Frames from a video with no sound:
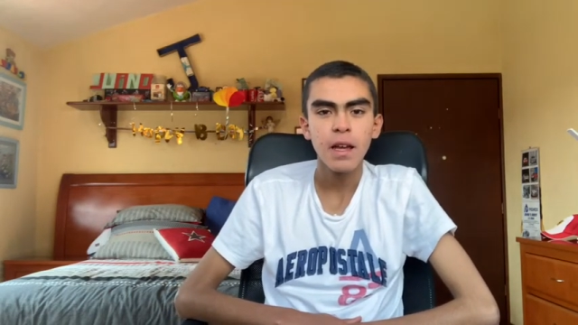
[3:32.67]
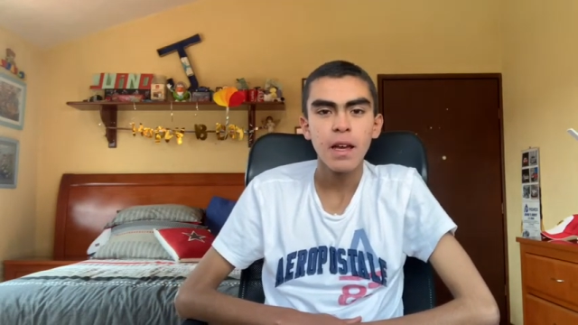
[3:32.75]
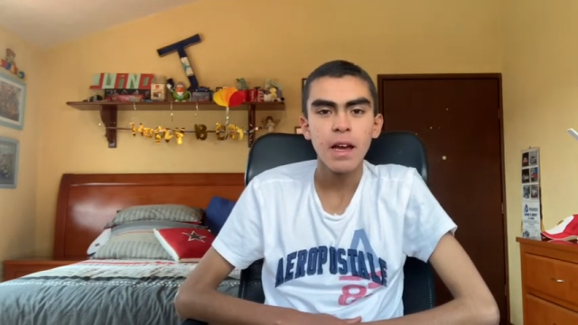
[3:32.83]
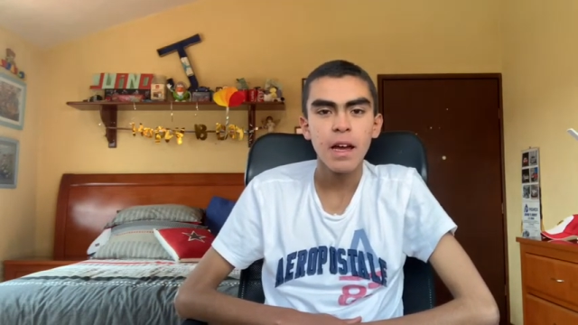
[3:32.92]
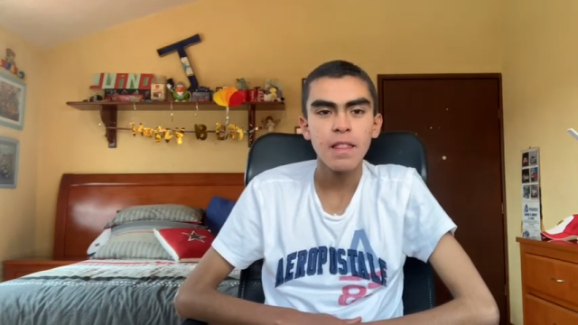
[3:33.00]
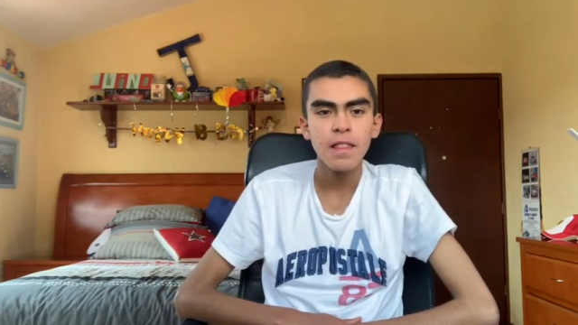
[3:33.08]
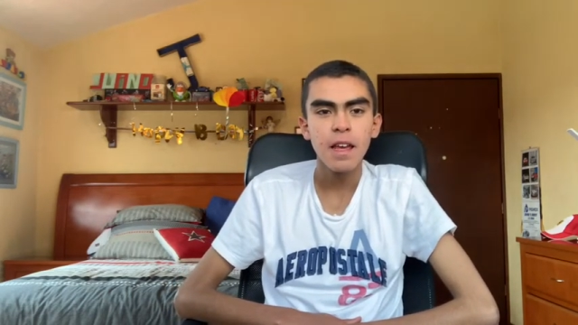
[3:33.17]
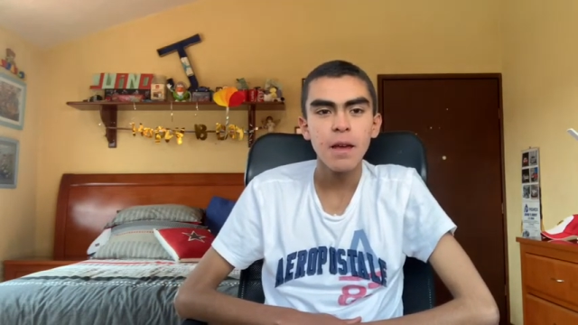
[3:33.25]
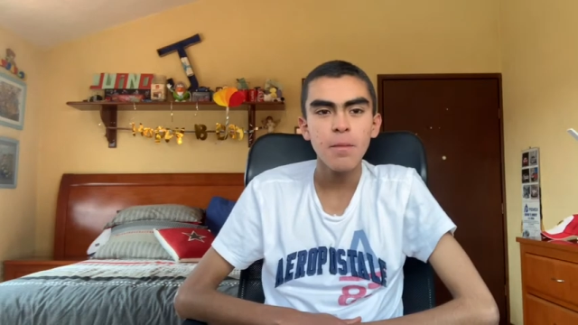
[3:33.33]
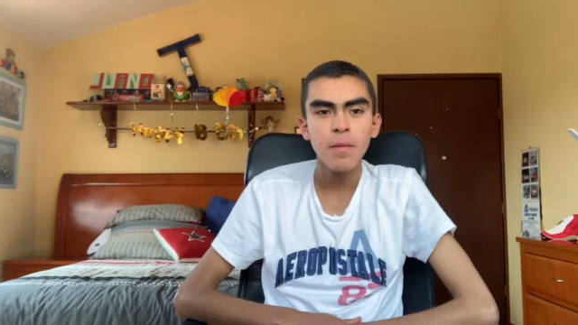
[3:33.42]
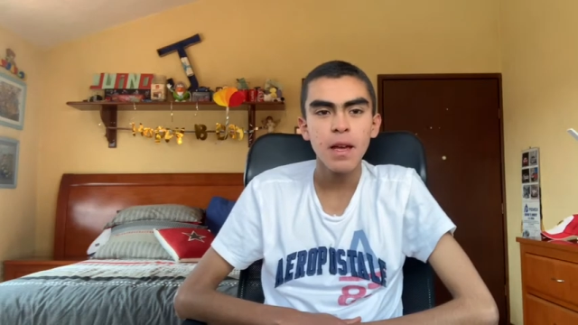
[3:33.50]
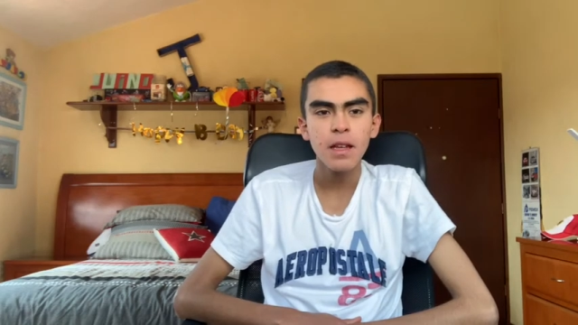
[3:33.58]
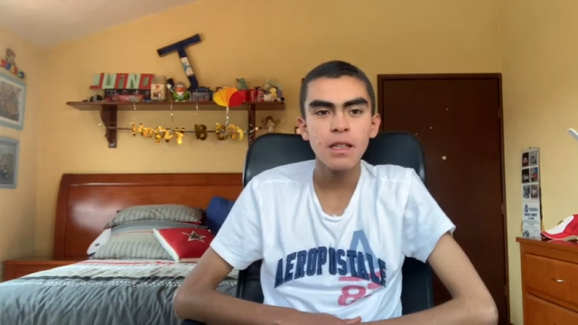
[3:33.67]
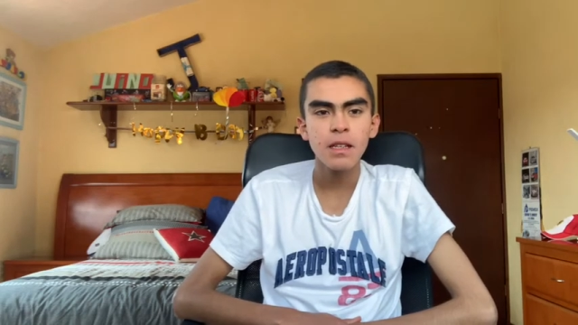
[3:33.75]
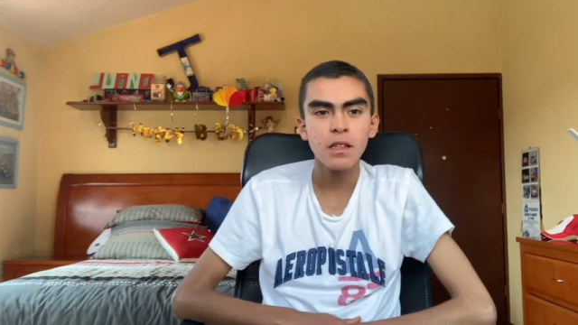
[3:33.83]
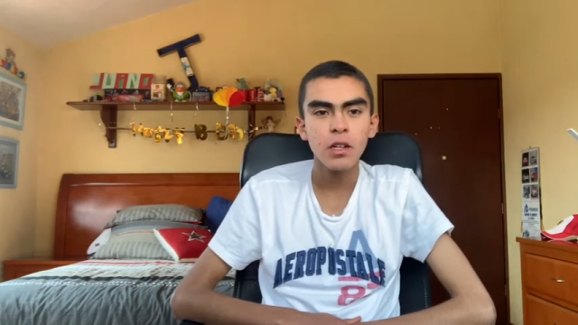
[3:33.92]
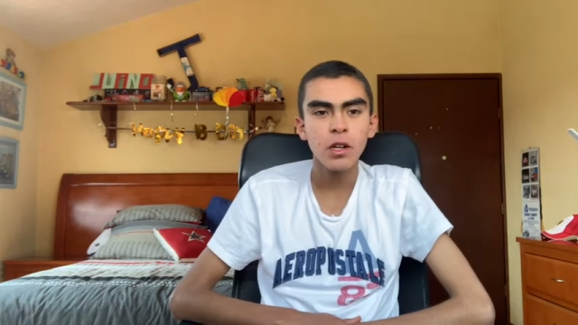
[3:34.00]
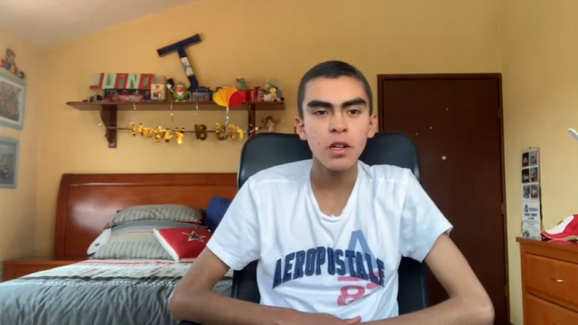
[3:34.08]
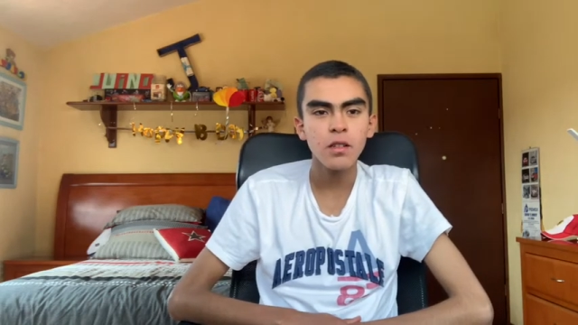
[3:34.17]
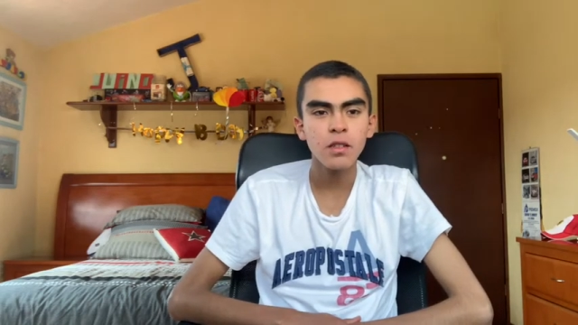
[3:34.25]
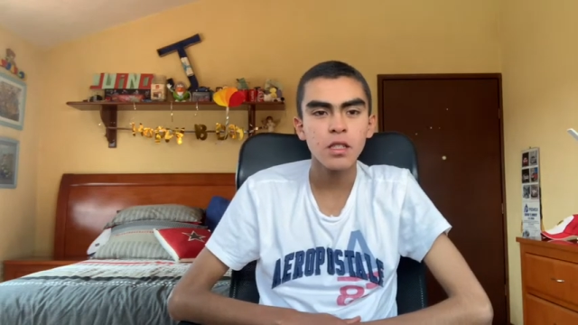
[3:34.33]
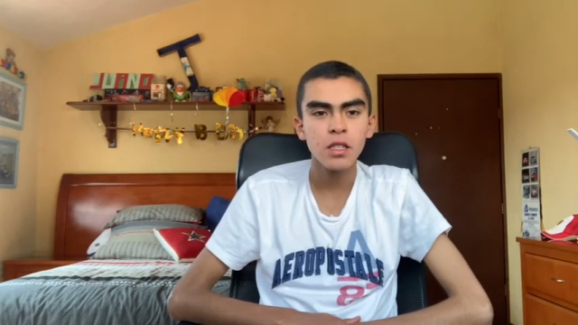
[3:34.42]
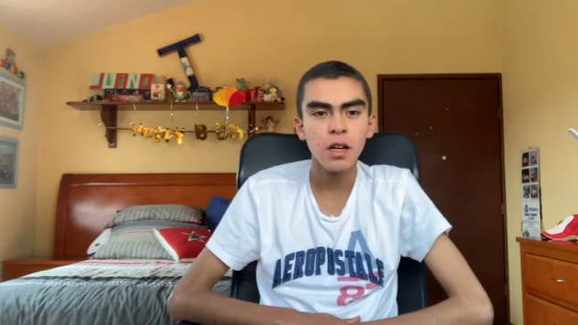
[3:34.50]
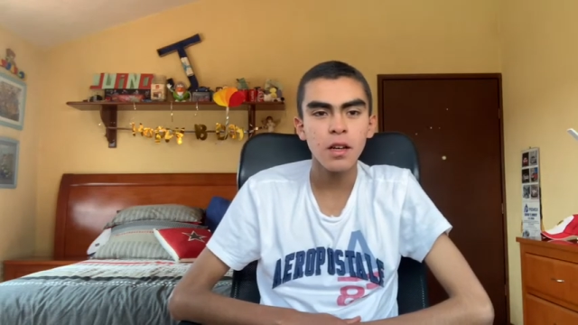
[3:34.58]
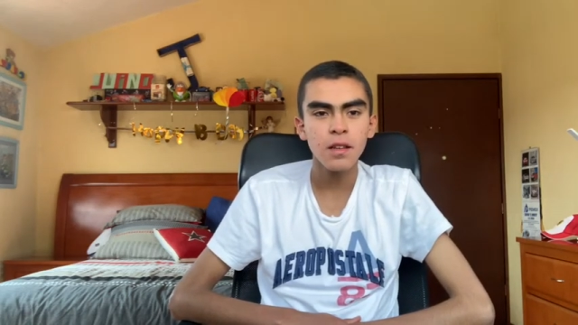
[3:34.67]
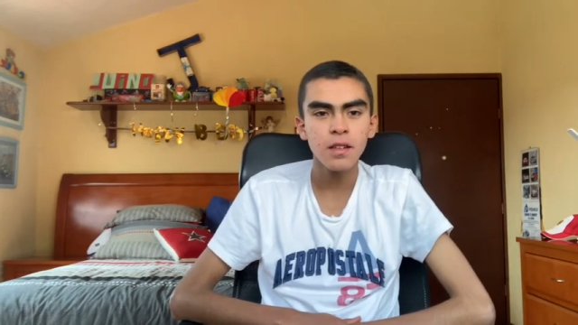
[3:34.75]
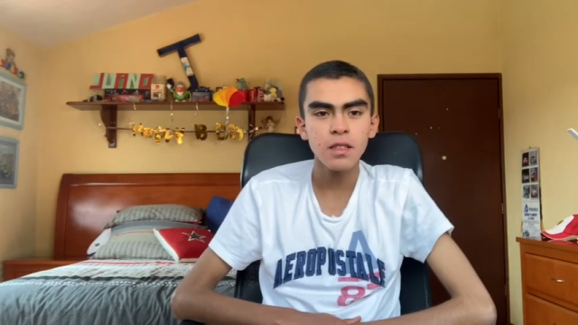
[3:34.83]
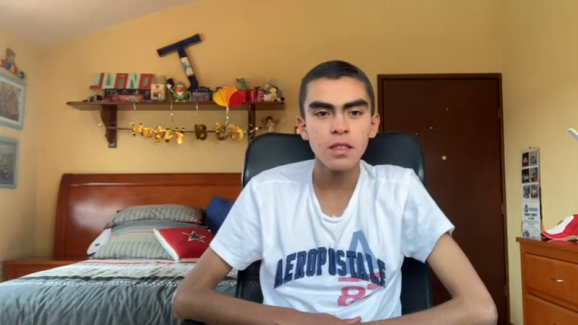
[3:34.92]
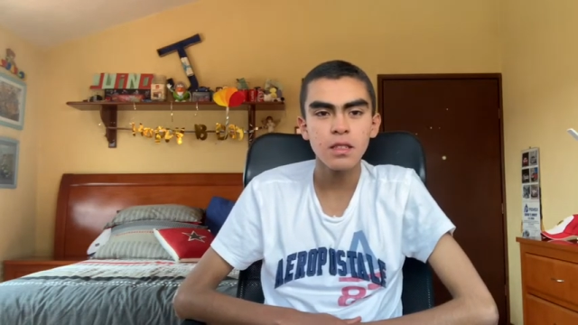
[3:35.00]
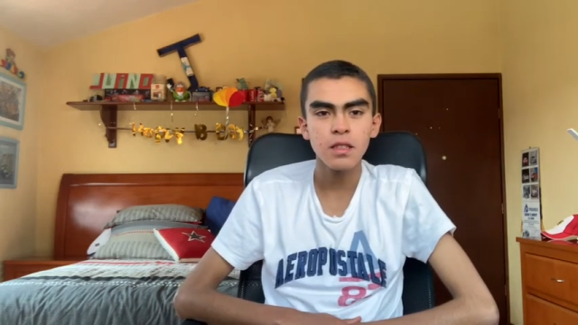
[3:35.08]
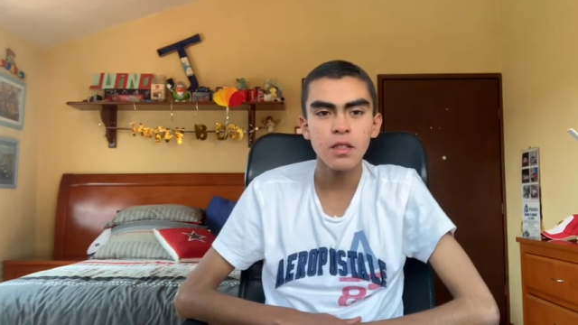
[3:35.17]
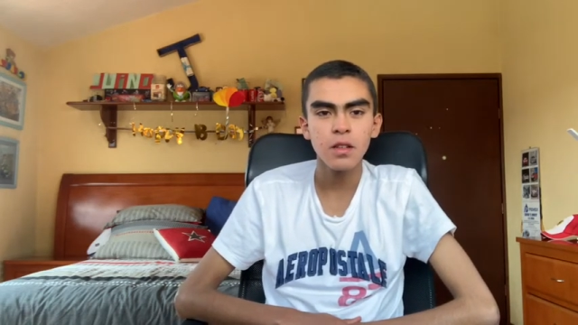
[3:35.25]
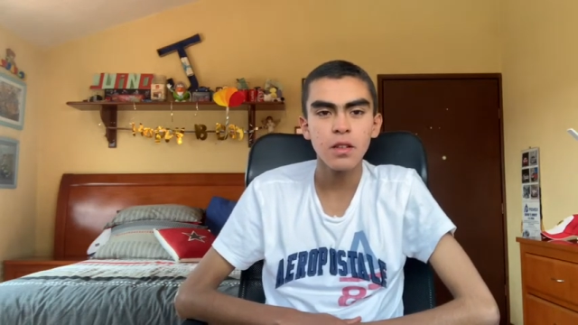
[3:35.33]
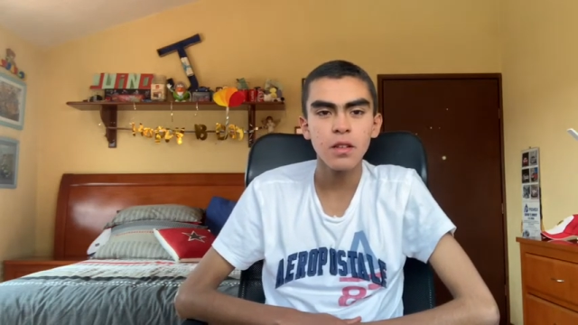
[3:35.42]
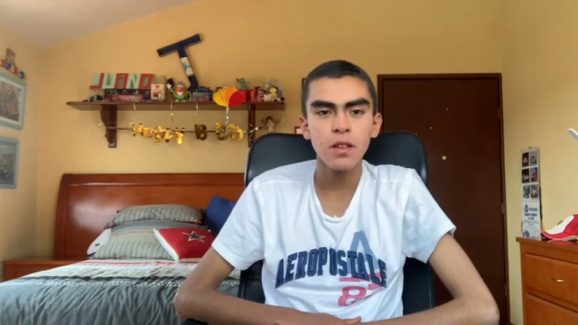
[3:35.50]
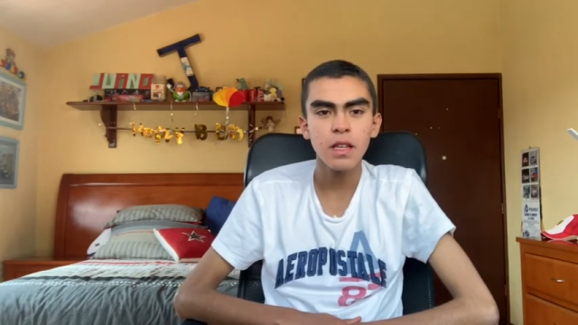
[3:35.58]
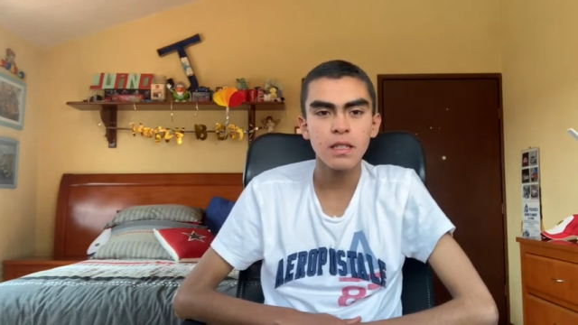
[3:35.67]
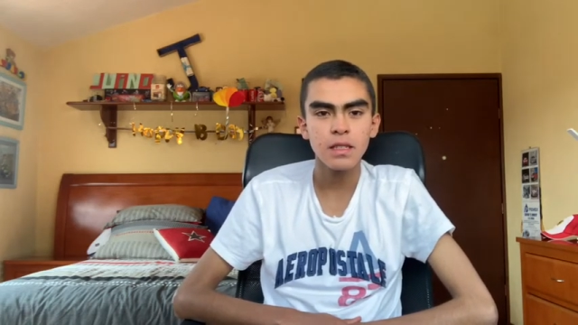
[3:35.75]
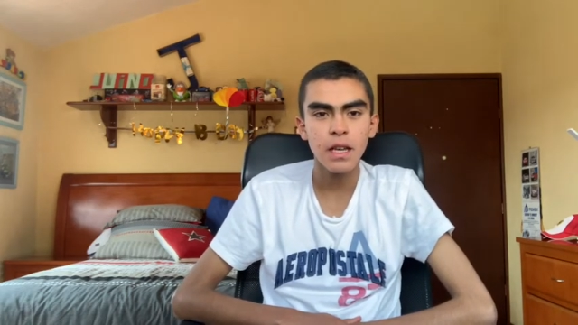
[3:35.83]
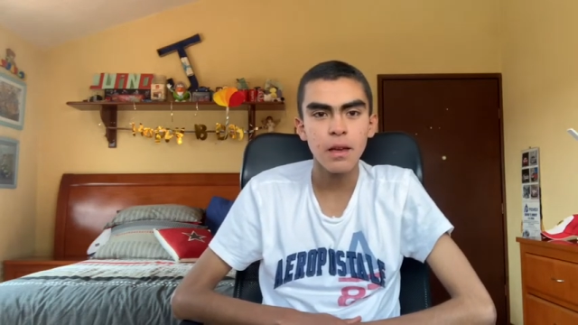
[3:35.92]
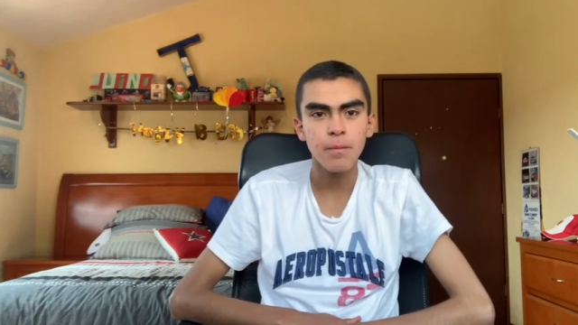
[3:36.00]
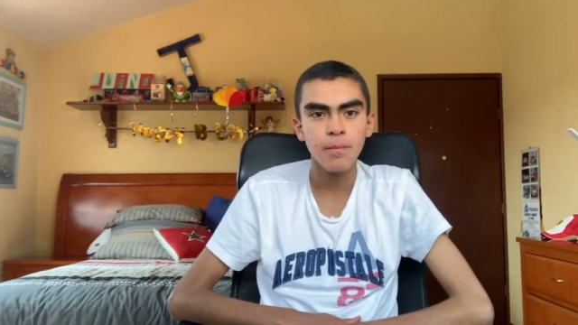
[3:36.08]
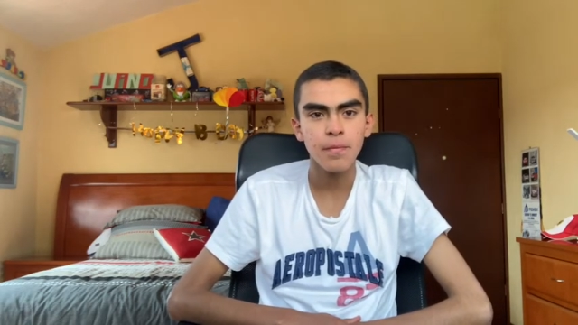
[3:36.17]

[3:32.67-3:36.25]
and they may encourage others to do the same,